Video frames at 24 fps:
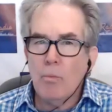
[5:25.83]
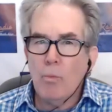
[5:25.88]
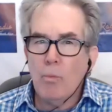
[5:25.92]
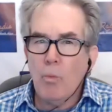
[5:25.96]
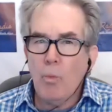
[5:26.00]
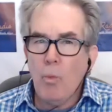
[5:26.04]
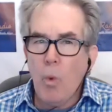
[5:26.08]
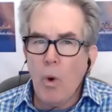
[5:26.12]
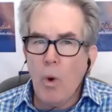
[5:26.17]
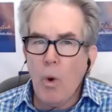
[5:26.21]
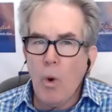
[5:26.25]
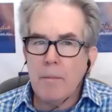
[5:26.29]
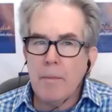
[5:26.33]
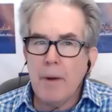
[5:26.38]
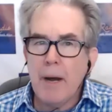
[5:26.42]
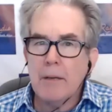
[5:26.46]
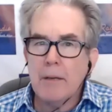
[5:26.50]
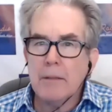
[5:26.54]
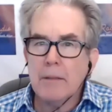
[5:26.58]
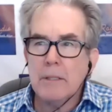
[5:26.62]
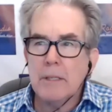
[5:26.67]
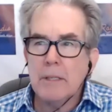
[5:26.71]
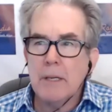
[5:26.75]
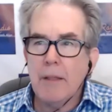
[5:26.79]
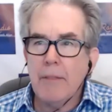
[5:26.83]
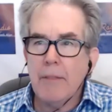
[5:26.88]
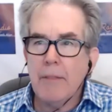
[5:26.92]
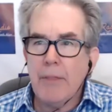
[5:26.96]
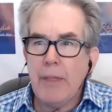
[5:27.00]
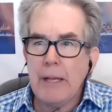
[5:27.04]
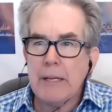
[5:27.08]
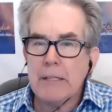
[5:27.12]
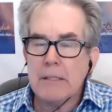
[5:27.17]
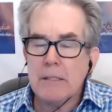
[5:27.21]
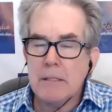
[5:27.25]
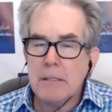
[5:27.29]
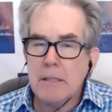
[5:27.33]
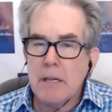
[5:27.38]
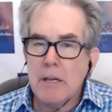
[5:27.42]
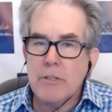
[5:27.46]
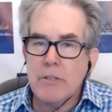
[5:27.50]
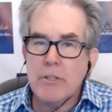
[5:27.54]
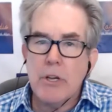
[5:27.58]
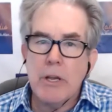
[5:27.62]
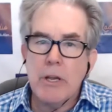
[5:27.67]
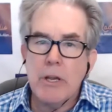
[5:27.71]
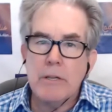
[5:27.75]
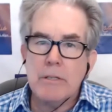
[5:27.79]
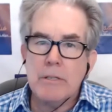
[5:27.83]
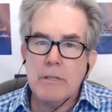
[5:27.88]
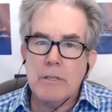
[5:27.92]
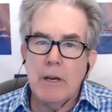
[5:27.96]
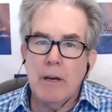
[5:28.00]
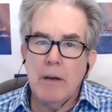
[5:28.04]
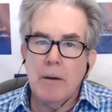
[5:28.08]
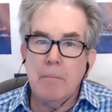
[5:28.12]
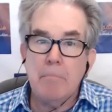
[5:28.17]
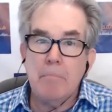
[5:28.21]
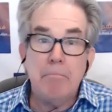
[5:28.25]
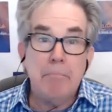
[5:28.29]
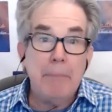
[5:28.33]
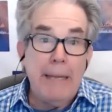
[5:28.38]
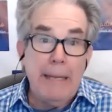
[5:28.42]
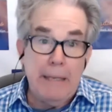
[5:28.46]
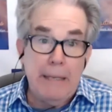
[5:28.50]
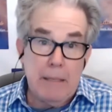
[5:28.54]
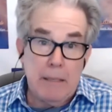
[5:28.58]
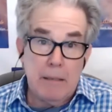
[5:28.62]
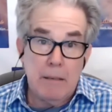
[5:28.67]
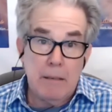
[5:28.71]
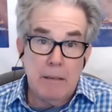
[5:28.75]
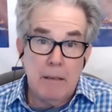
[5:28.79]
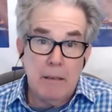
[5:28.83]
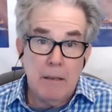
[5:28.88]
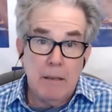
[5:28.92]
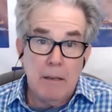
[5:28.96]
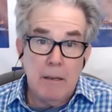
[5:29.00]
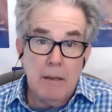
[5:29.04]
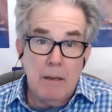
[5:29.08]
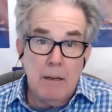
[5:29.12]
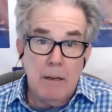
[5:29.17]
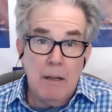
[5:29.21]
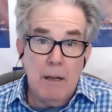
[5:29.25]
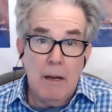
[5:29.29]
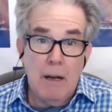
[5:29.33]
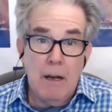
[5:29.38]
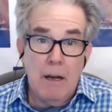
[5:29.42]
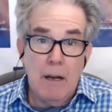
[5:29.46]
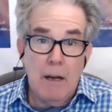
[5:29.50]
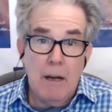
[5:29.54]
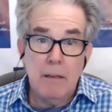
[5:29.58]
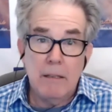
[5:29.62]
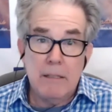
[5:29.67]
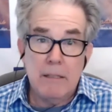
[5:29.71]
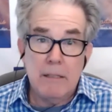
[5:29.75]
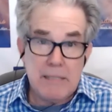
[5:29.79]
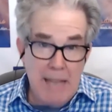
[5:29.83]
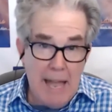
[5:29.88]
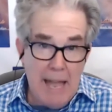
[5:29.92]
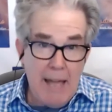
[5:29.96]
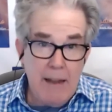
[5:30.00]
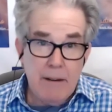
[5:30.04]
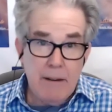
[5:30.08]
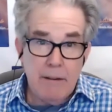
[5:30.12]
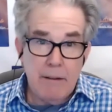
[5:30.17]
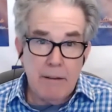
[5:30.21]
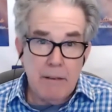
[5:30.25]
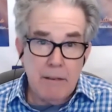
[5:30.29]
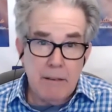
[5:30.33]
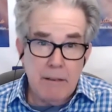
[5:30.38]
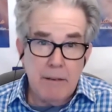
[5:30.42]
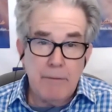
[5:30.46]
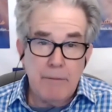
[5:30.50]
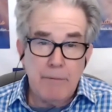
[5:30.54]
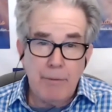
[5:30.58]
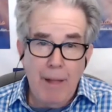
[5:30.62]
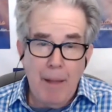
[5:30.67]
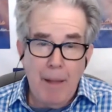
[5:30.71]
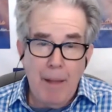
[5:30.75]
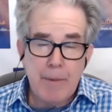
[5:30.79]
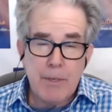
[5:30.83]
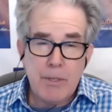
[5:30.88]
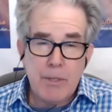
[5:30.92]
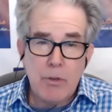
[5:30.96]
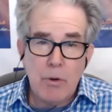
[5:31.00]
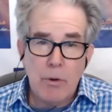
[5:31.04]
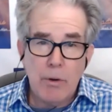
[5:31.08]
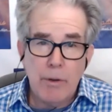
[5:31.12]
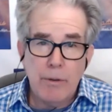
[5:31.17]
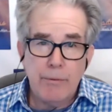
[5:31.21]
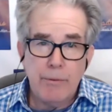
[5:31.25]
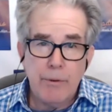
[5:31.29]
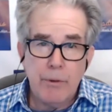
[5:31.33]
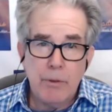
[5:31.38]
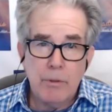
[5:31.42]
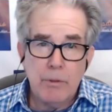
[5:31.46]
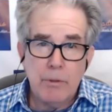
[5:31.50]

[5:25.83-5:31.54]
what about things such as meat? Is that an inflammatory food?